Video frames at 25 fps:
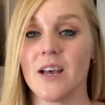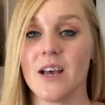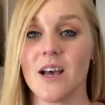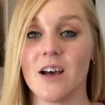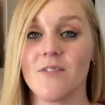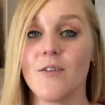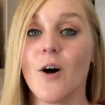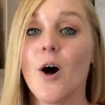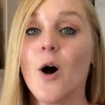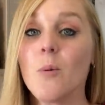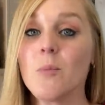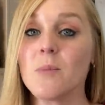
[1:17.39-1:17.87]

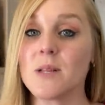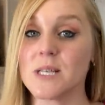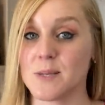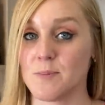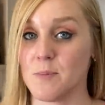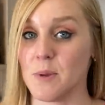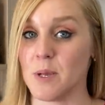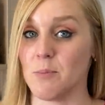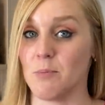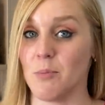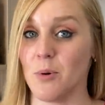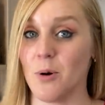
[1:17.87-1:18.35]
of homeless
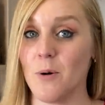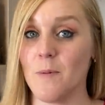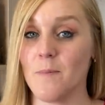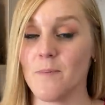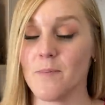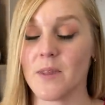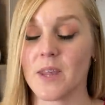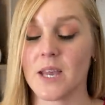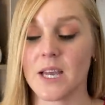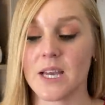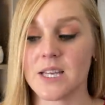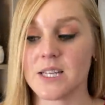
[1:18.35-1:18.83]
people.
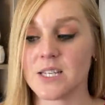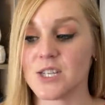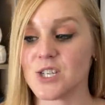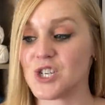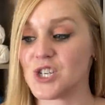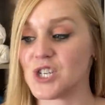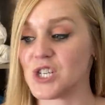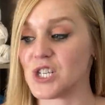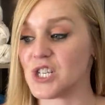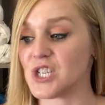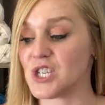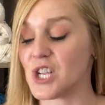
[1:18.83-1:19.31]
And
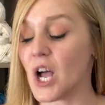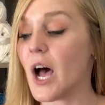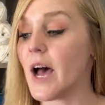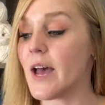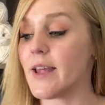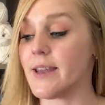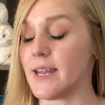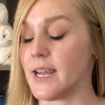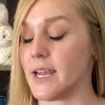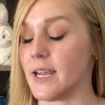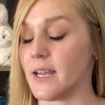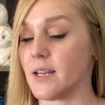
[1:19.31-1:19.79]
she saw
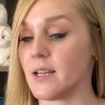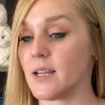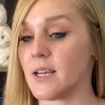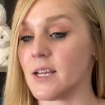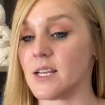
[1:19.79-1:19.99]
a need.